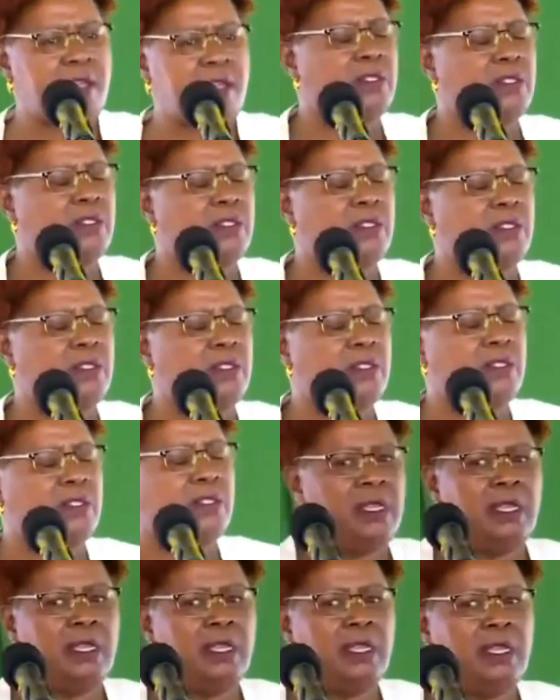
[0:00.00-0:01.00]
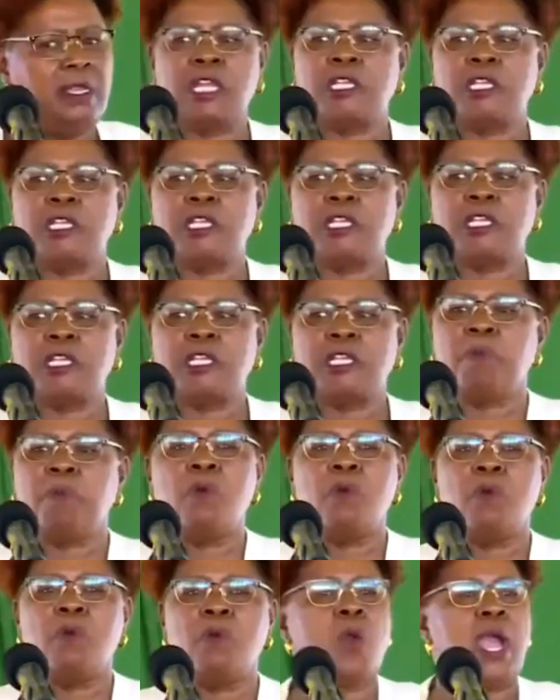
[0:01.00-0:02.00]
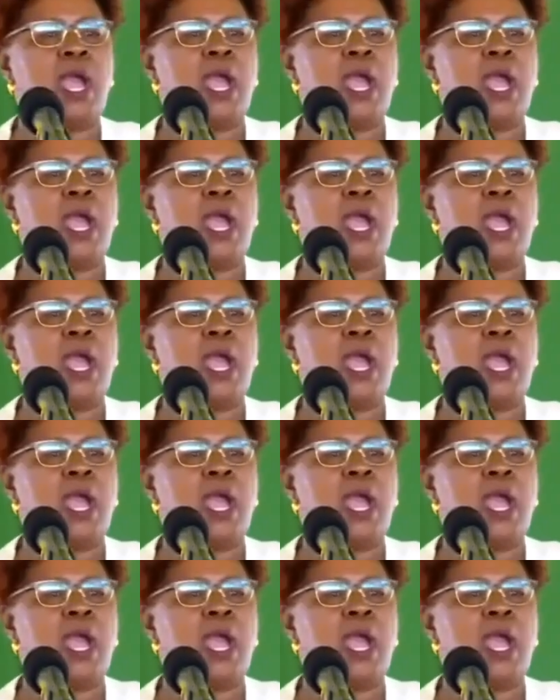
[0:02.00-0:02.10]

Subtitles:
Your Excellency, that people who